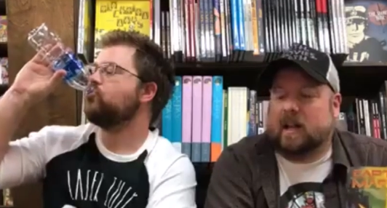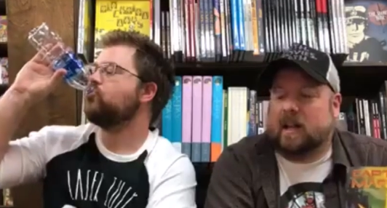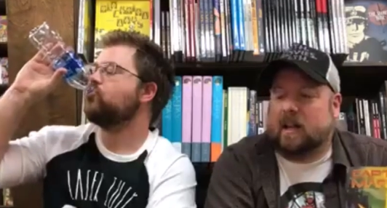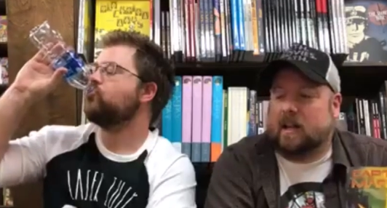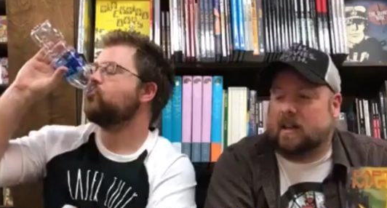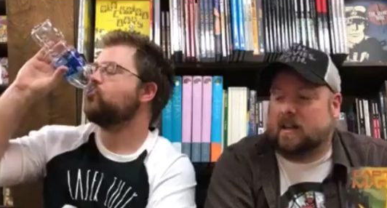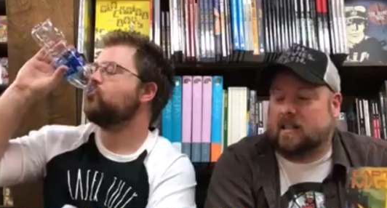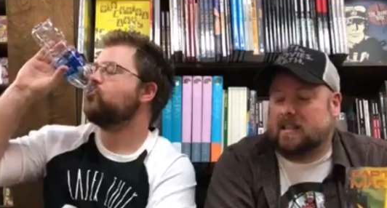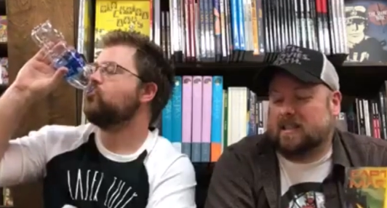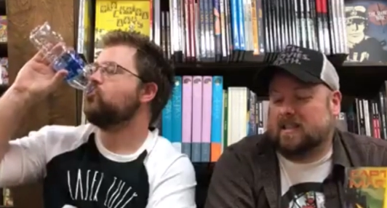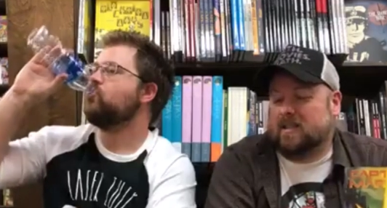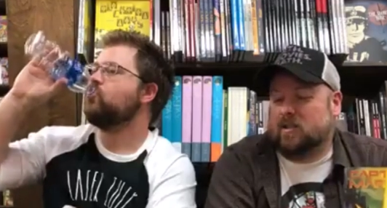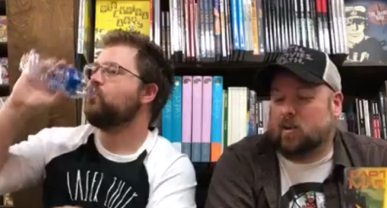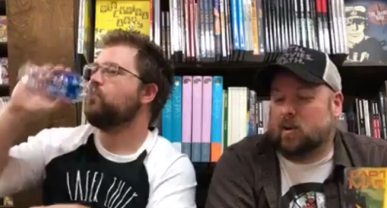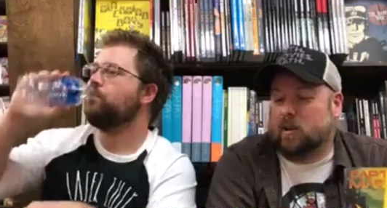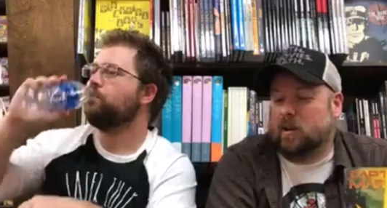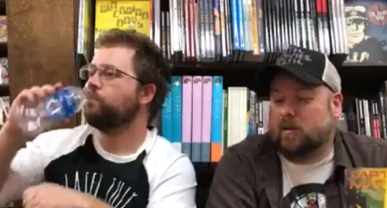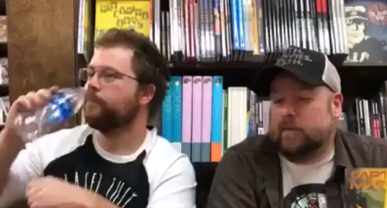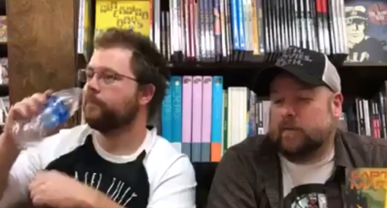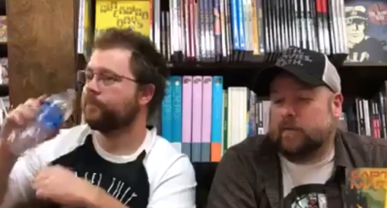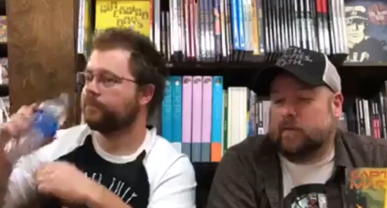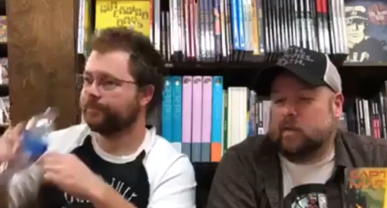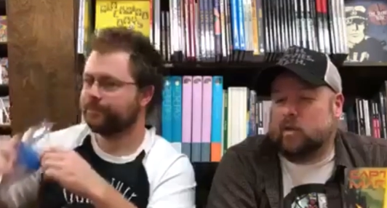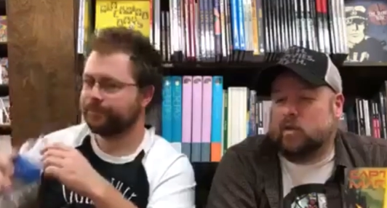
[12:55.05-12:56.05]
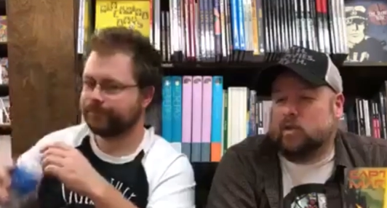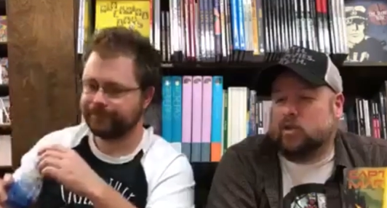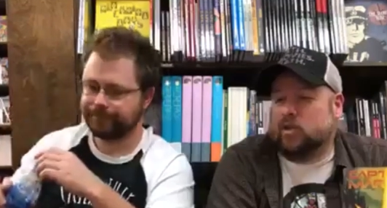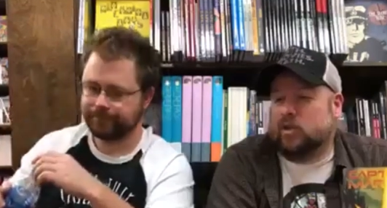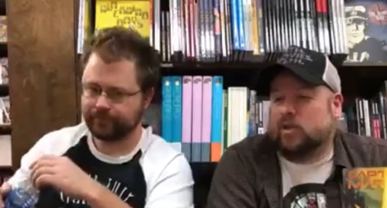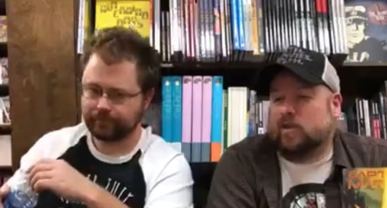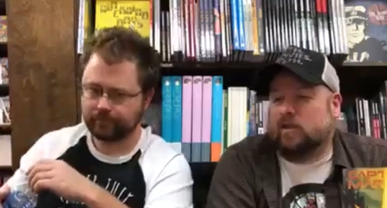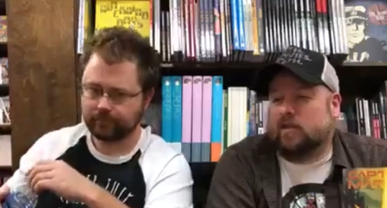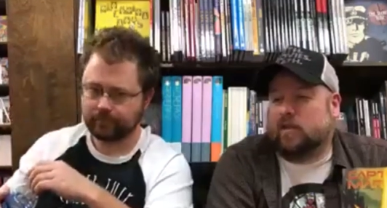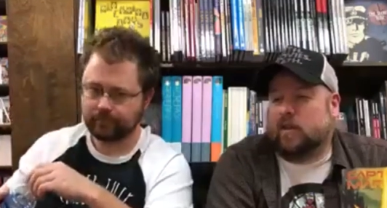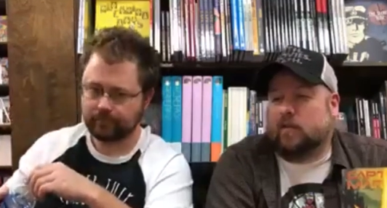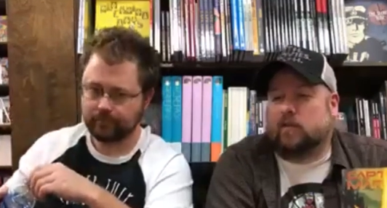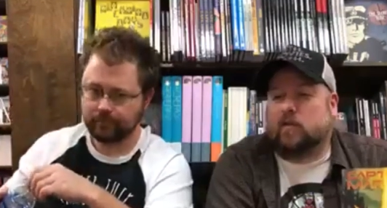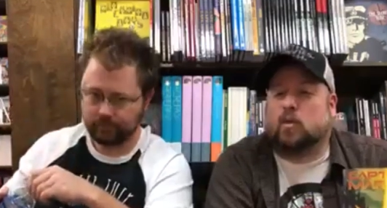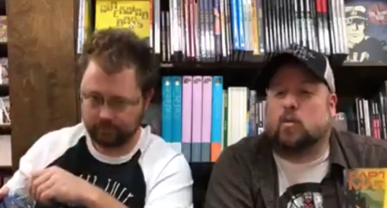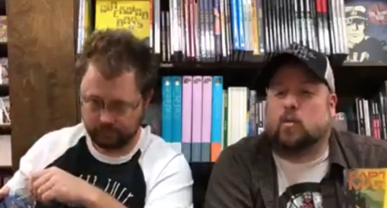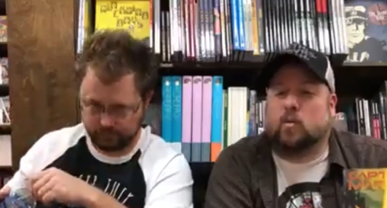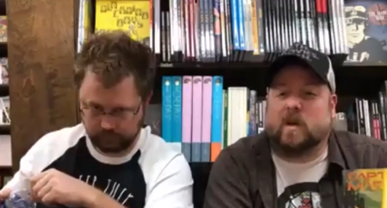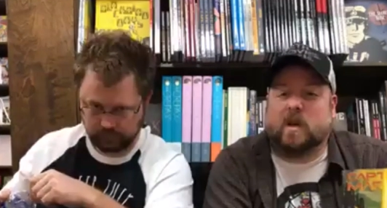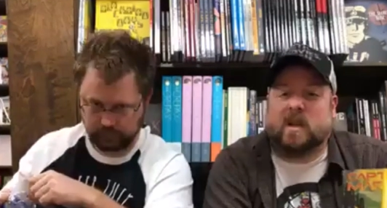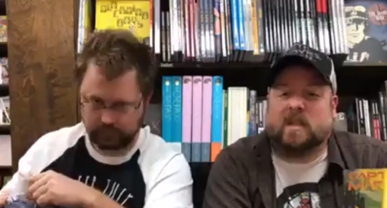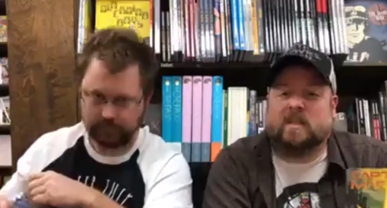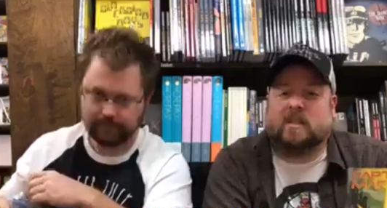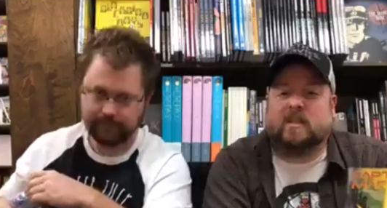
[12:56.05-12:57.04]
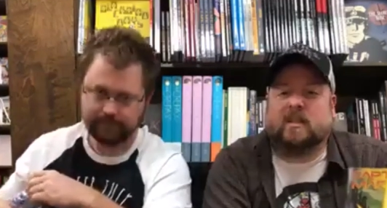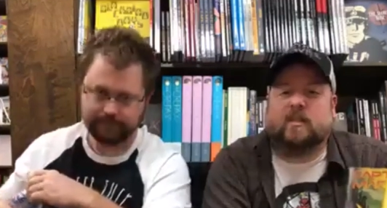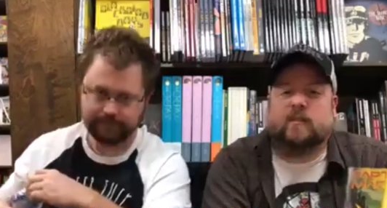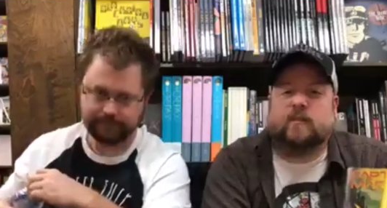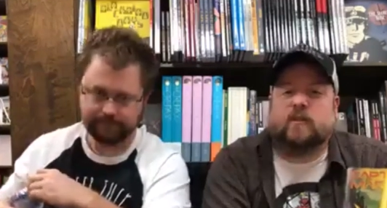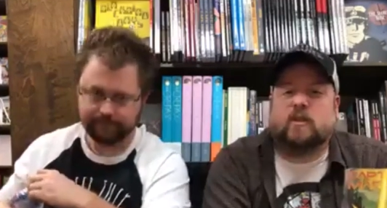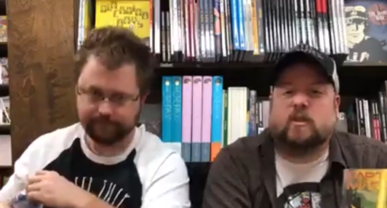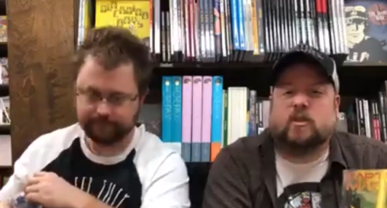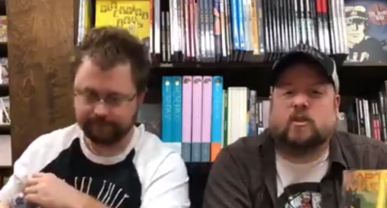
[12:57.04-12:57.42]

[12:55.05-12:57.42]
Speaker 1: uh, sort of future, a few weeks in the